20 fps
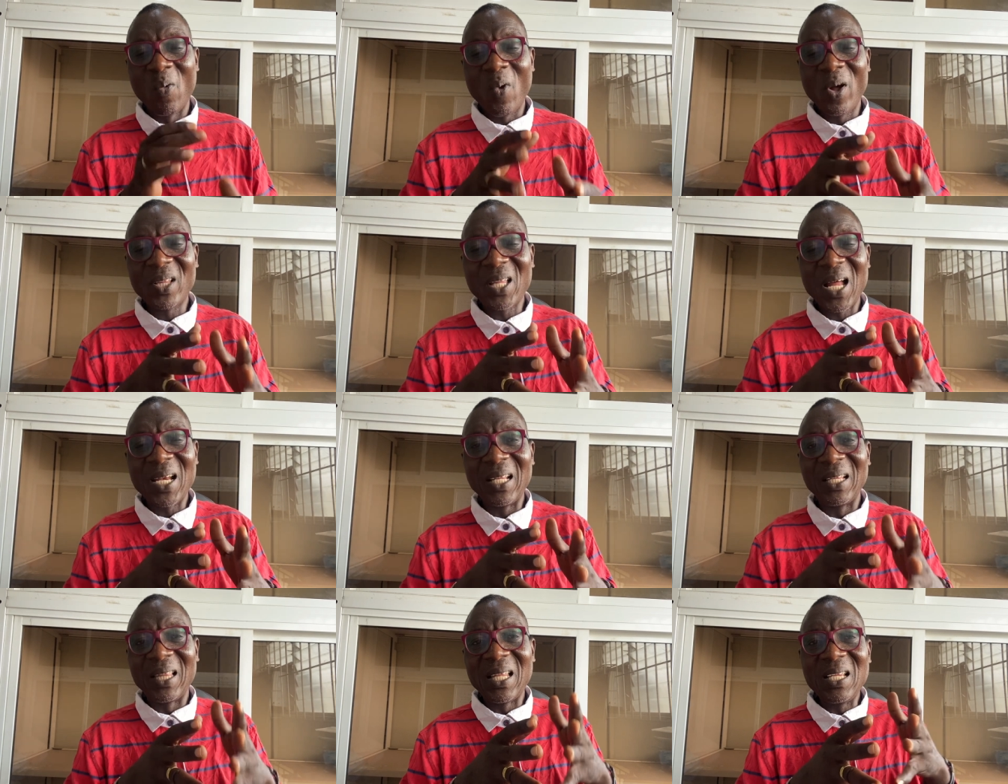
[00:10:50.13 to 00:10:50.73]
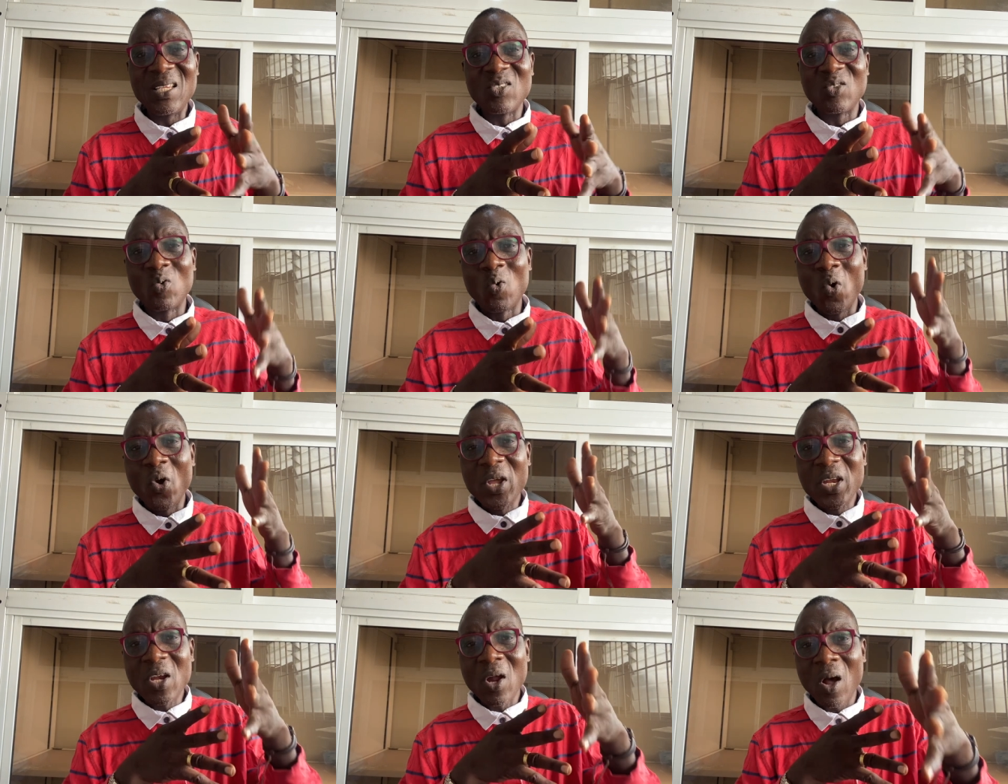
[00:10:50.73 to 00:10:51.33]
What are the things
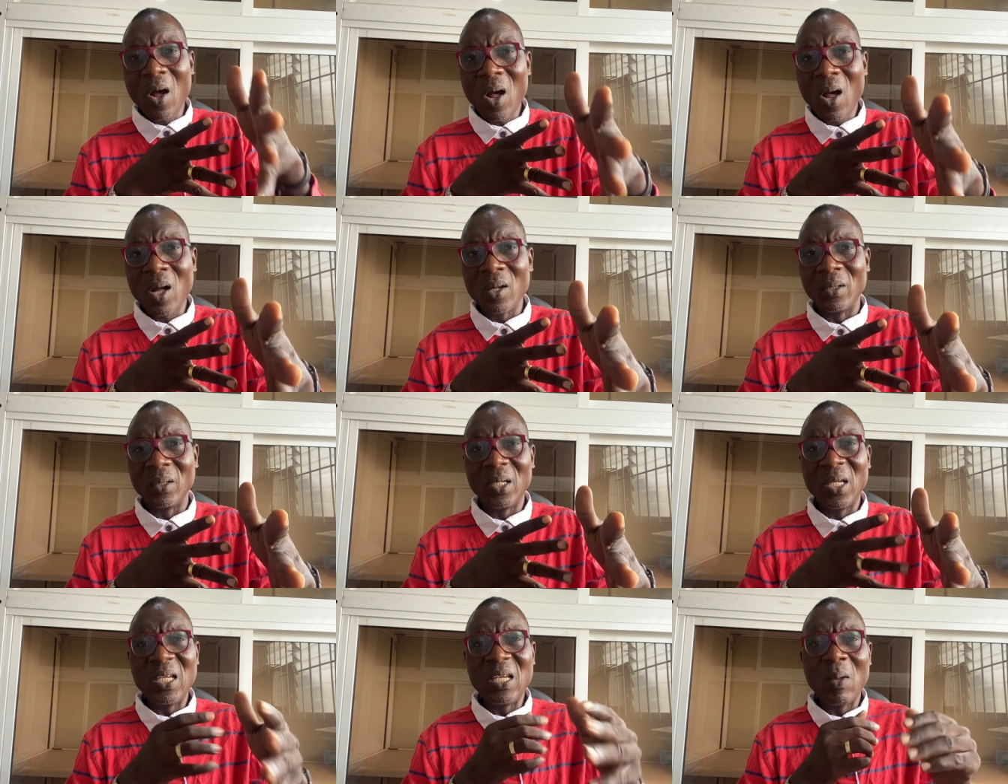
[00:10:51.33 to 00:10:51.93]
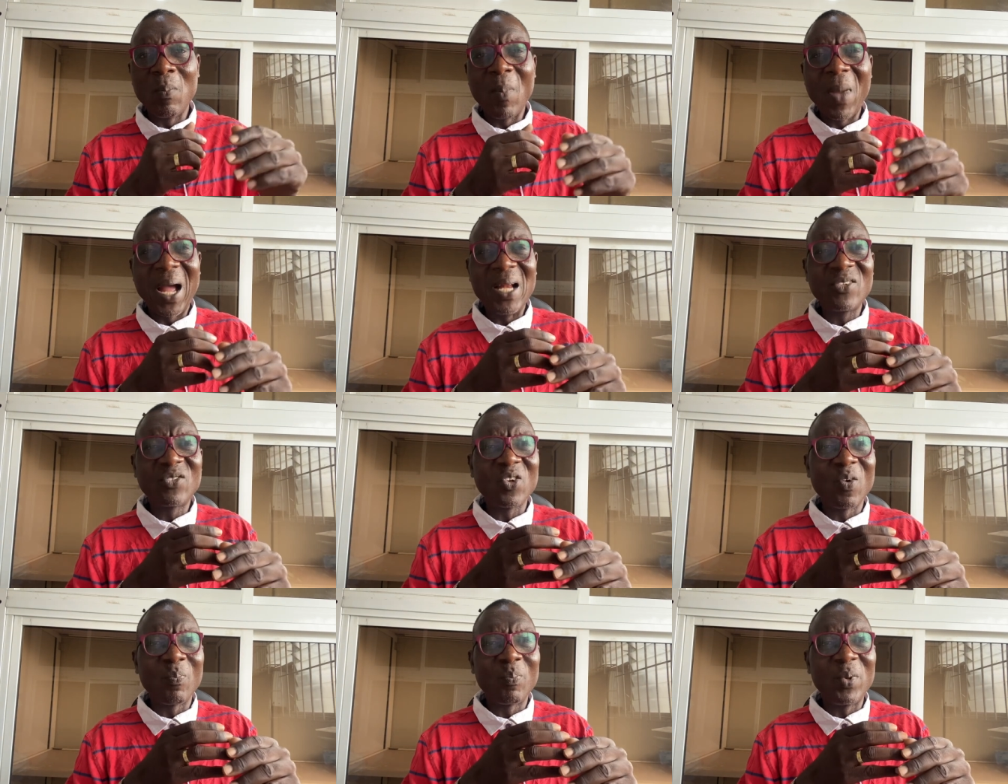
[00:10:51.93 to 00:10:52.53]
going on in the
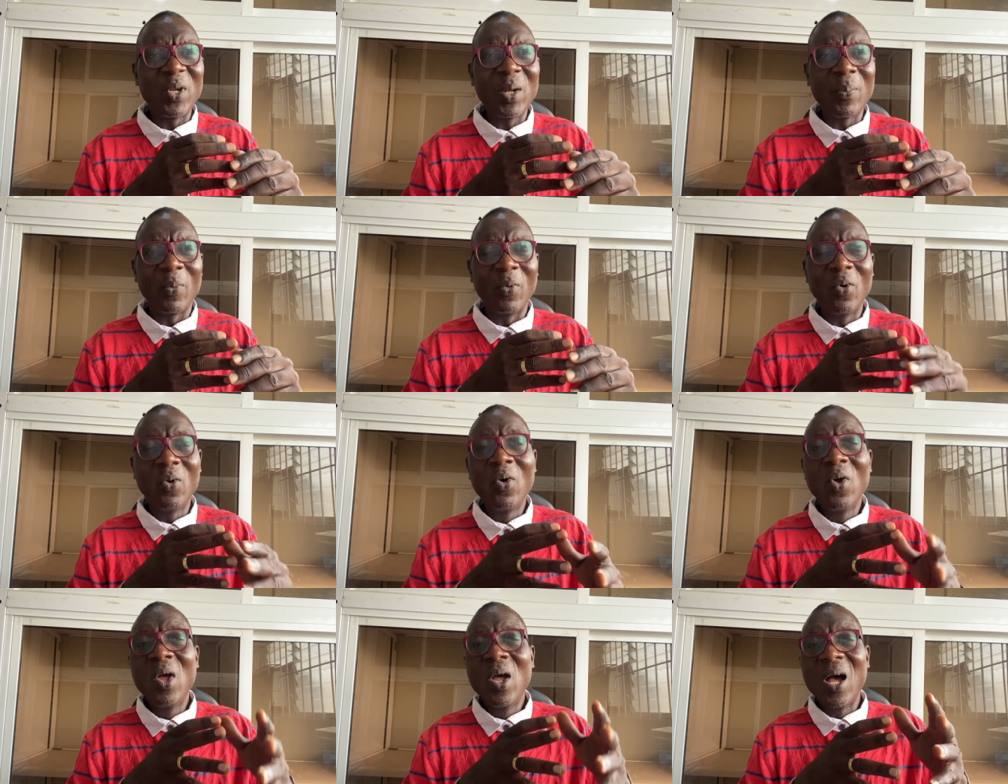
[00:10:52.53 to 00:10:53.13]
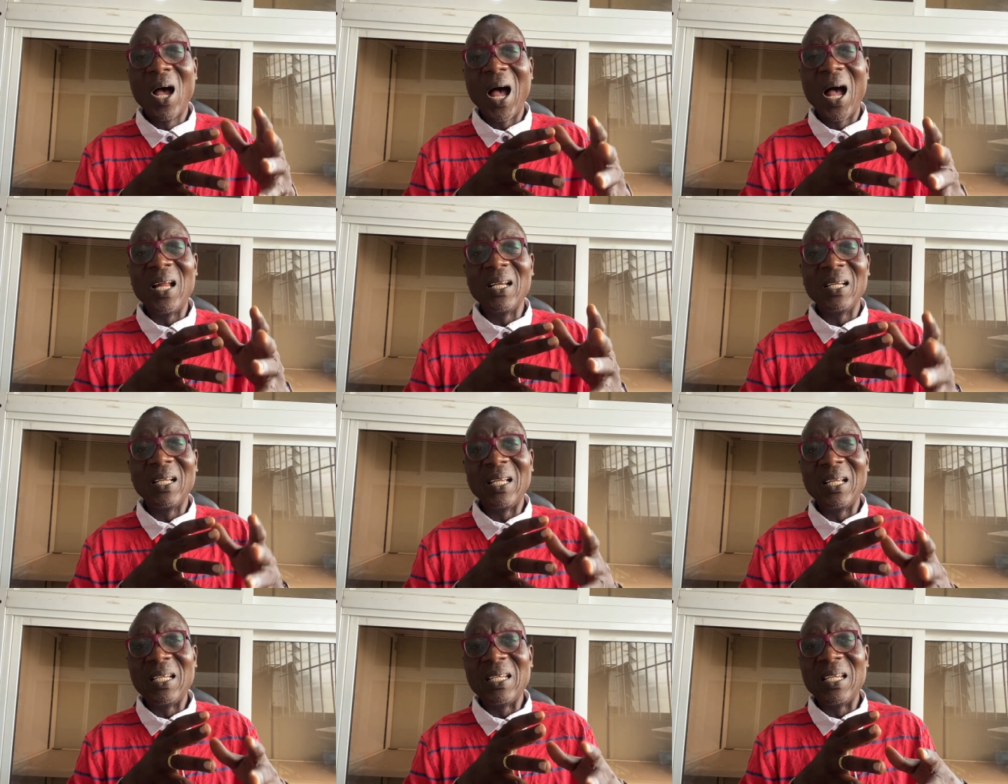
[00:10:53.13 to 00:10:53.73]
minds of people and
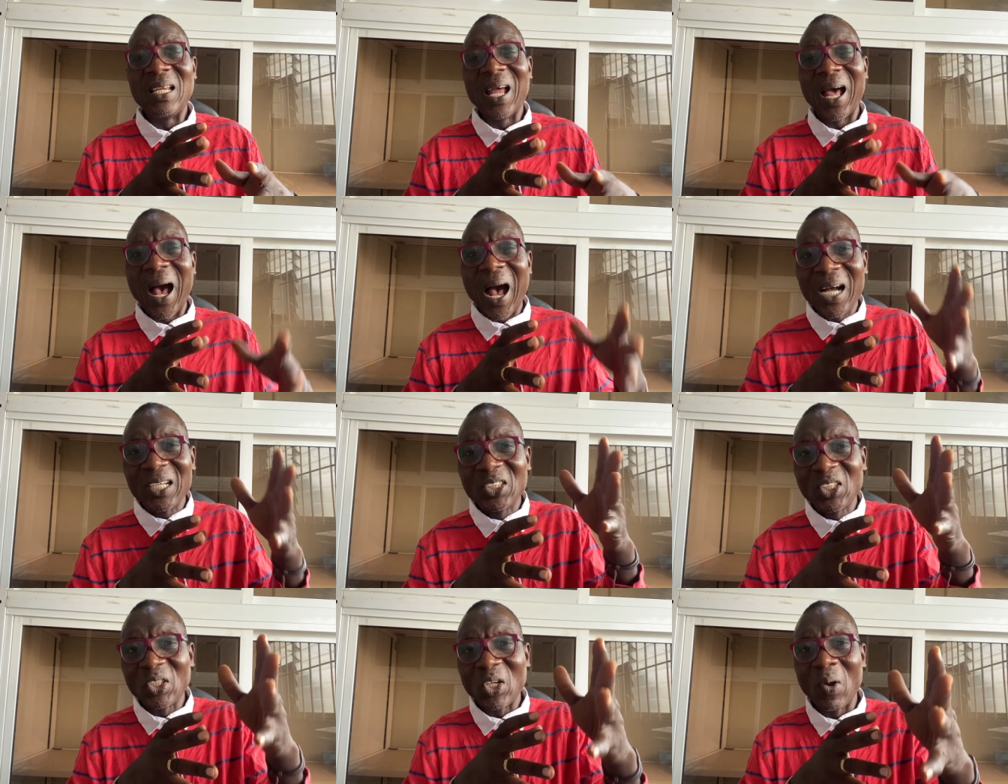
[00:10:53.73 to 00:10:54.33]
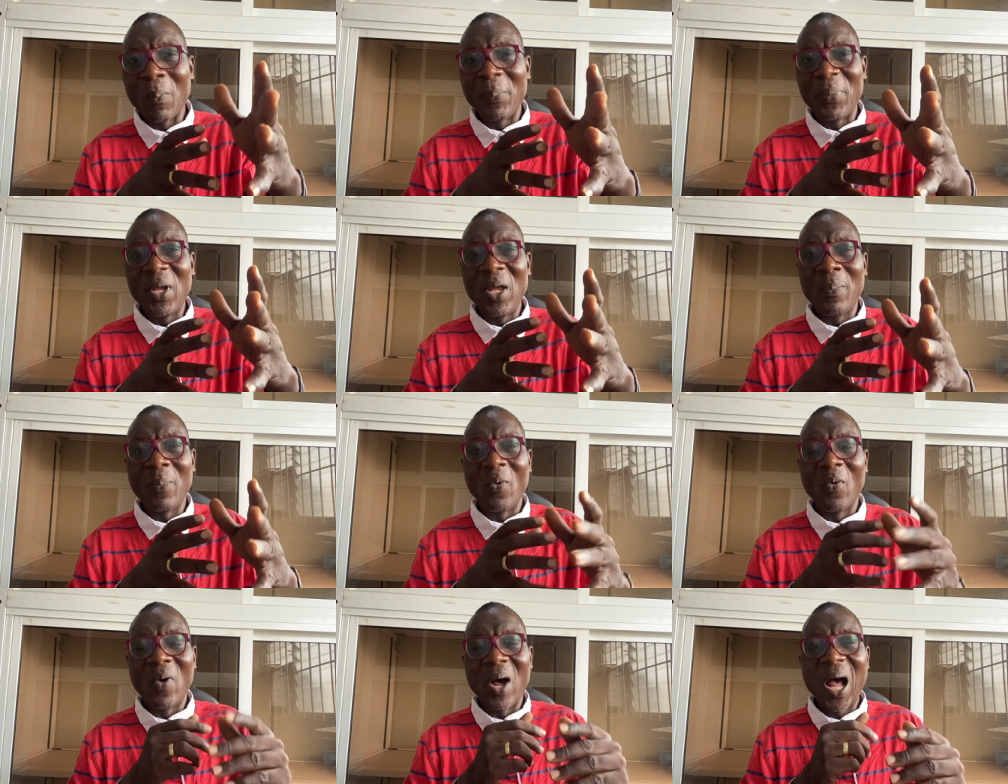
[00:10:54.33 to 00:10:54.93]
in the action of
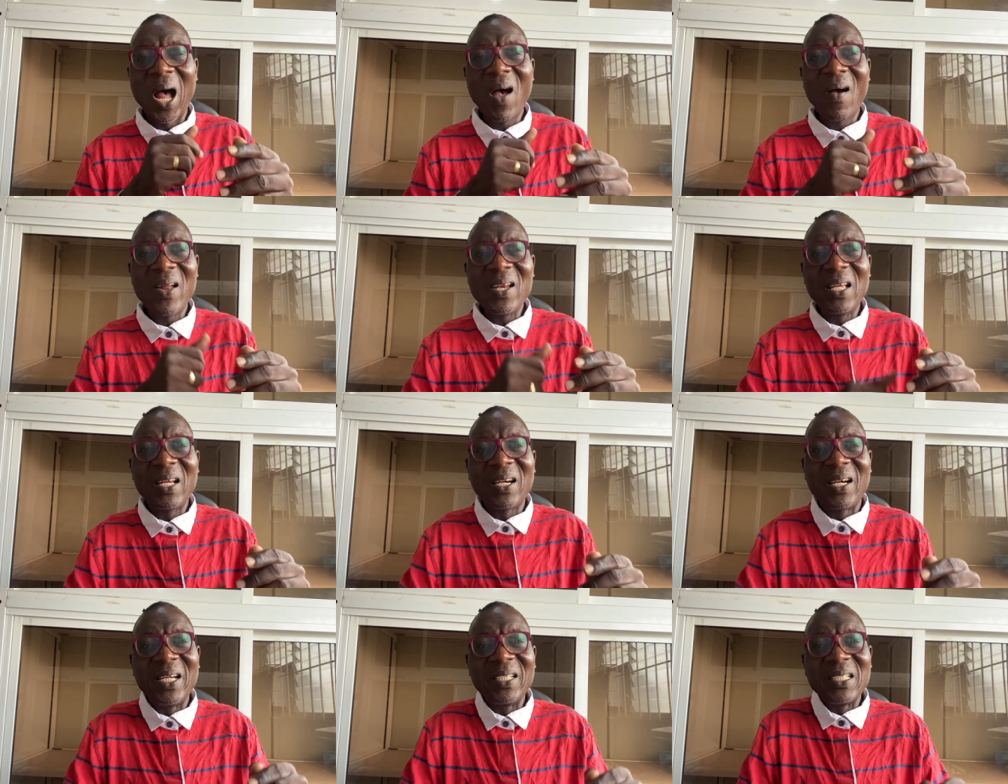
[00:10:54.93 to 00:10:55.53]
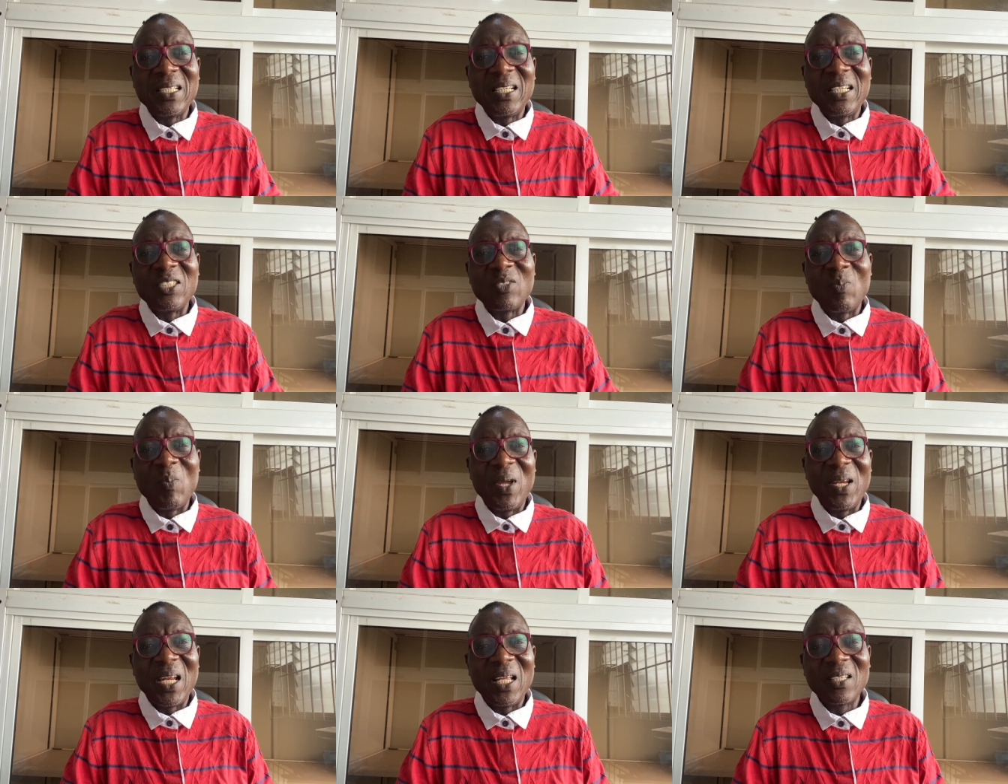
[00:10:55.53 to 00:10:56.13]
people? How are they creating these
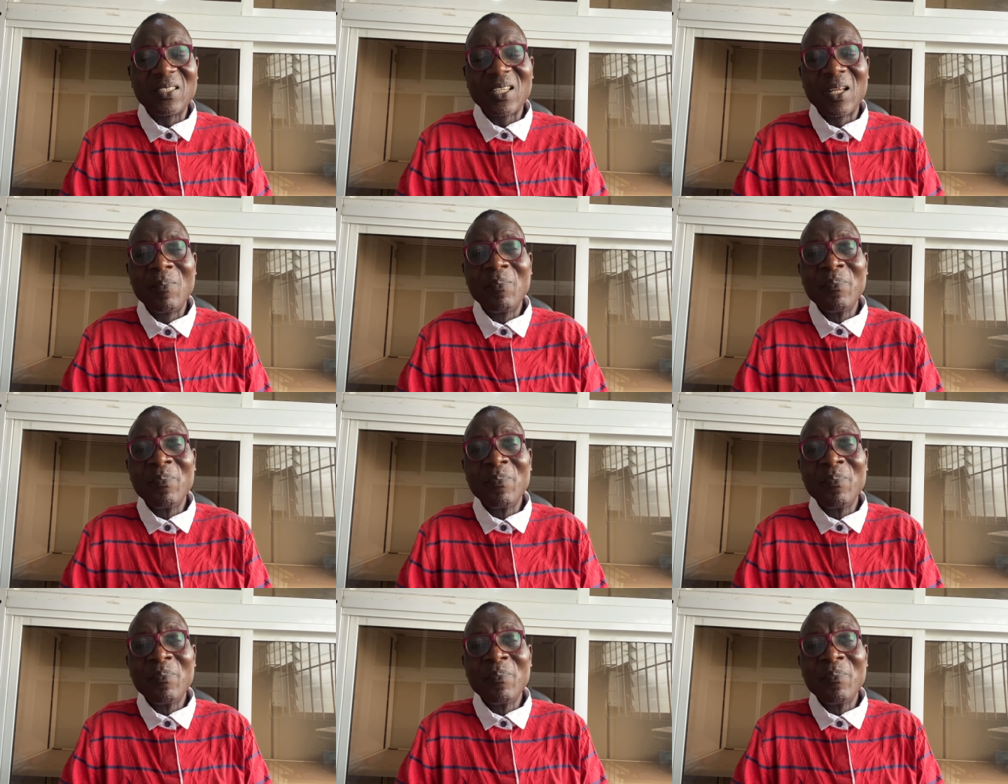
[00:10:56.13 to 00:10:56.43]
meanings?